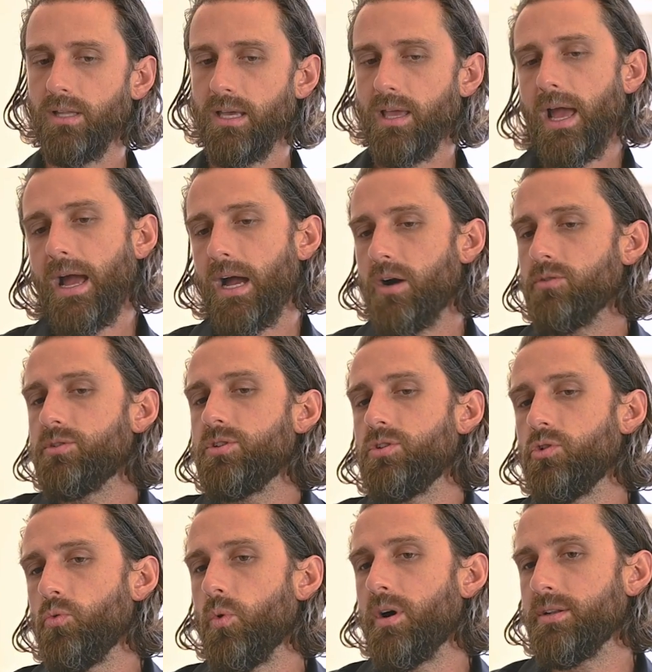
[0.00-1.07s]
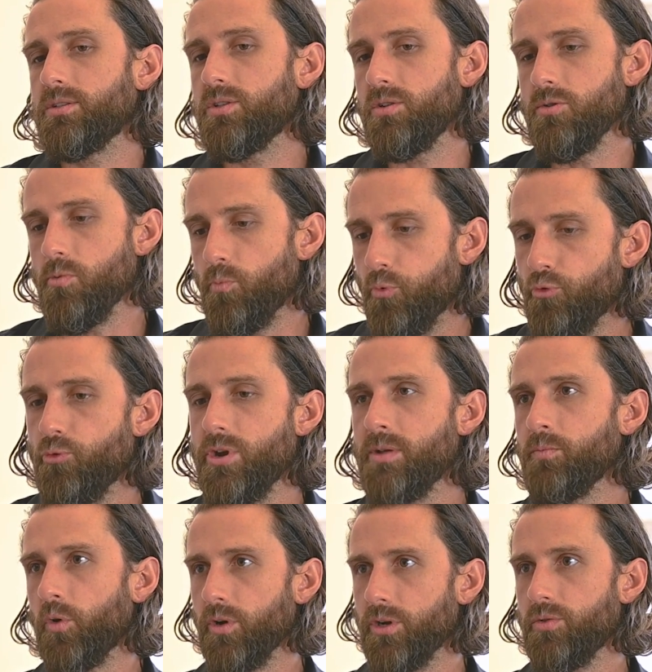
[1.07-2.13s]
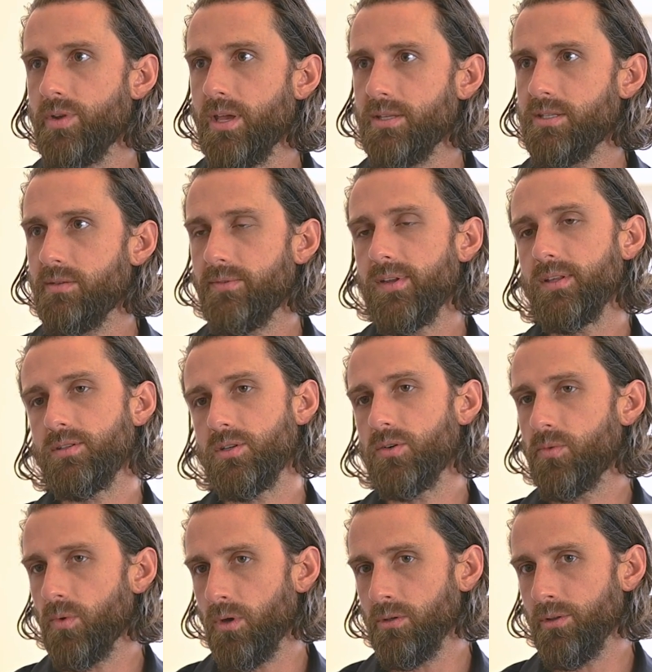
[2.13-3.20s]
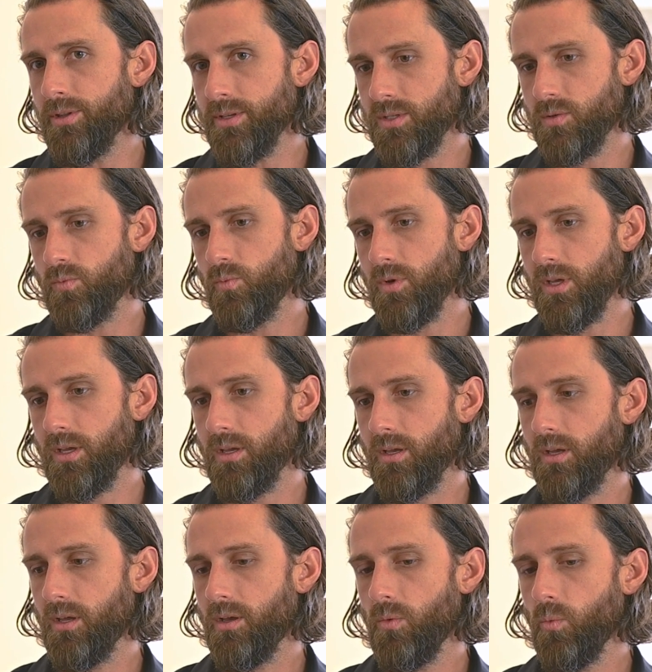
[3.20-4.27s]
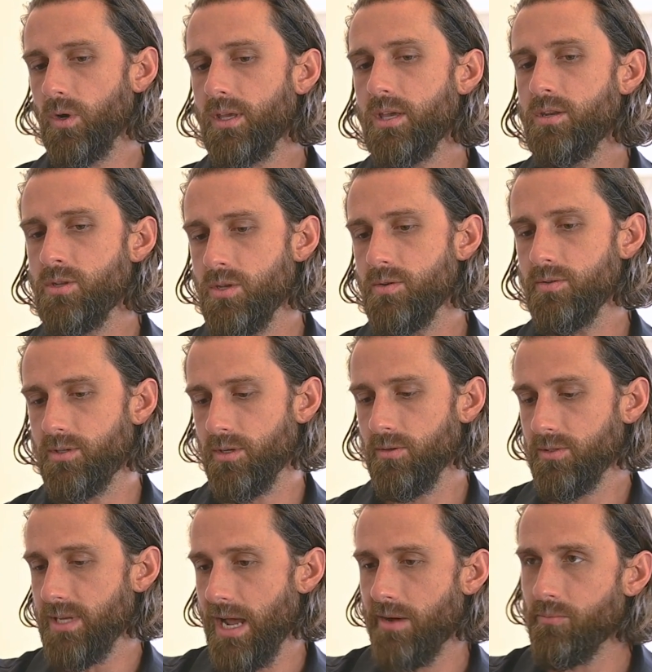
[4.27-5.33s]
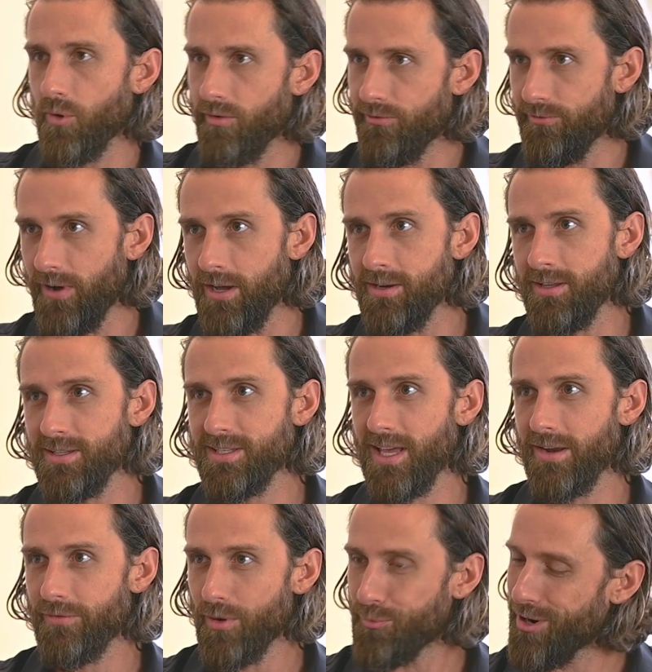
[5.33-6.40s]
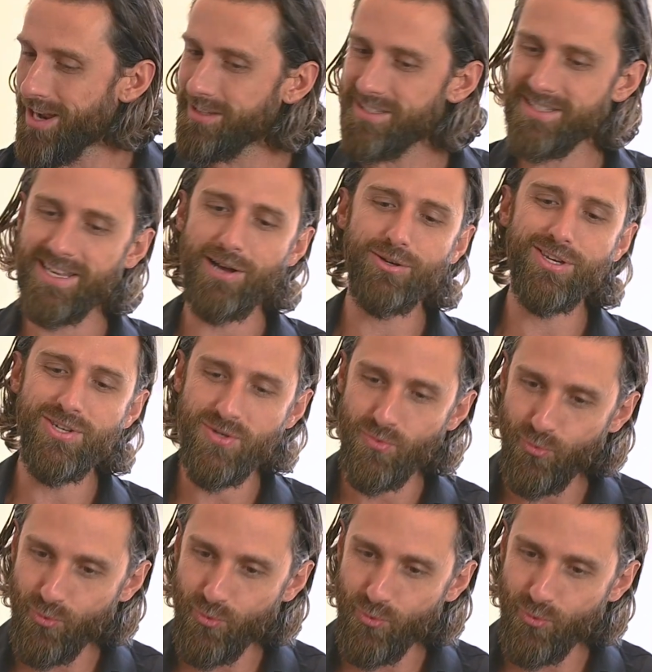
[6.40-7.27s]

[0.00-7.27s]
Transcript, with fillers: like how do you want to bring more creativity to your role this week what can you do to have more fun inside of your practice how can you